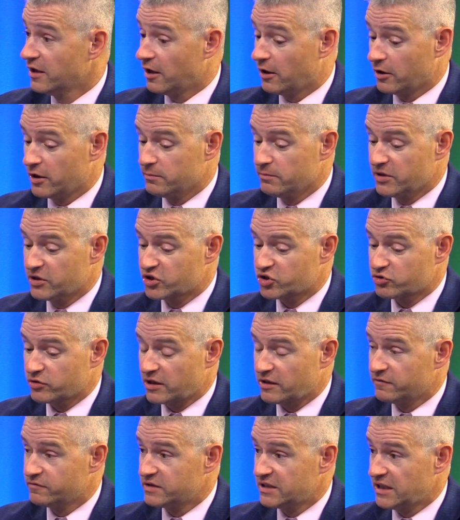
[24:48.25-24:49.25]
our
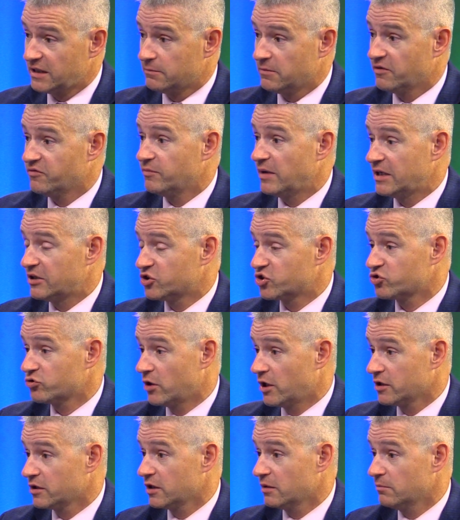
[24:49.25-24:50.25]
administrative team have made a
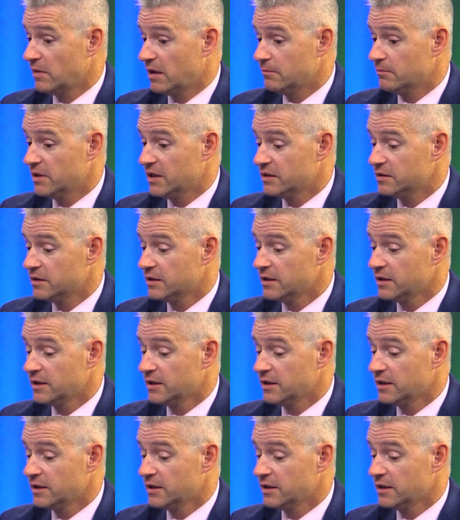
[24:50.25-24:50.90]
strong commitment